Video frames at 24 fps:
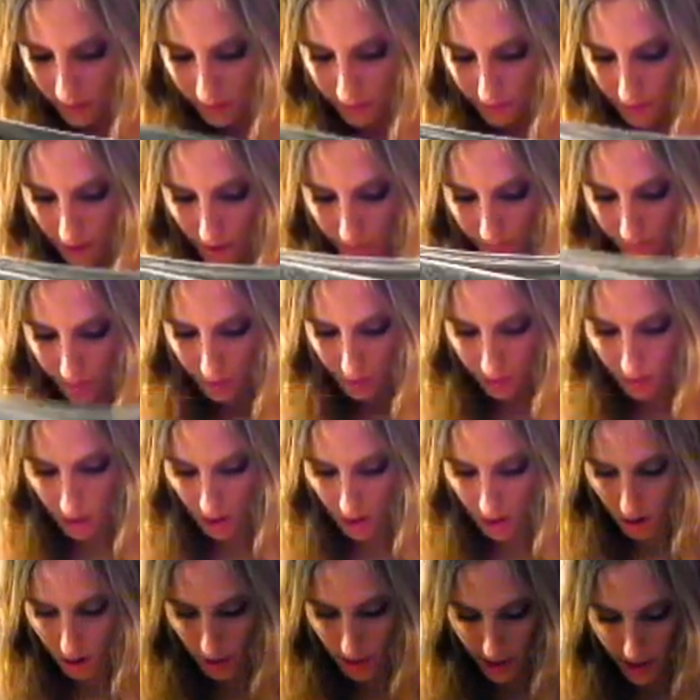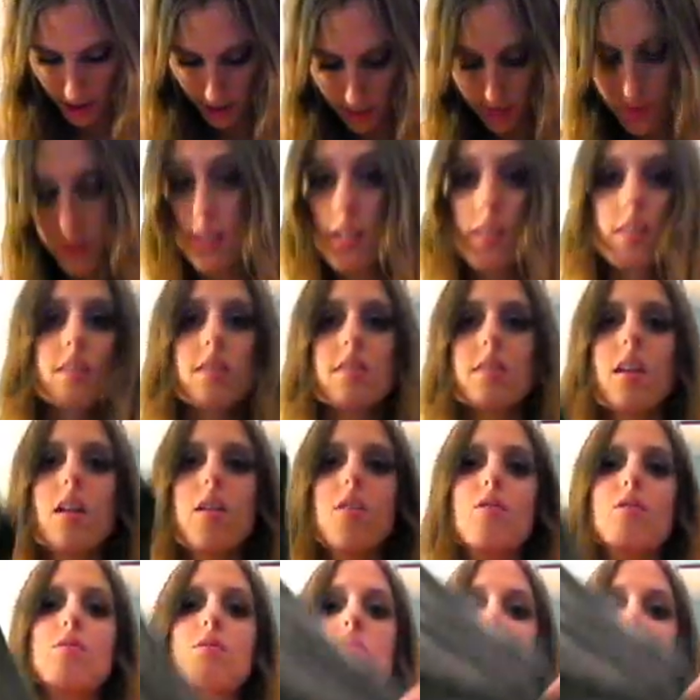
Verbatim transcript: from So, and it was $6 as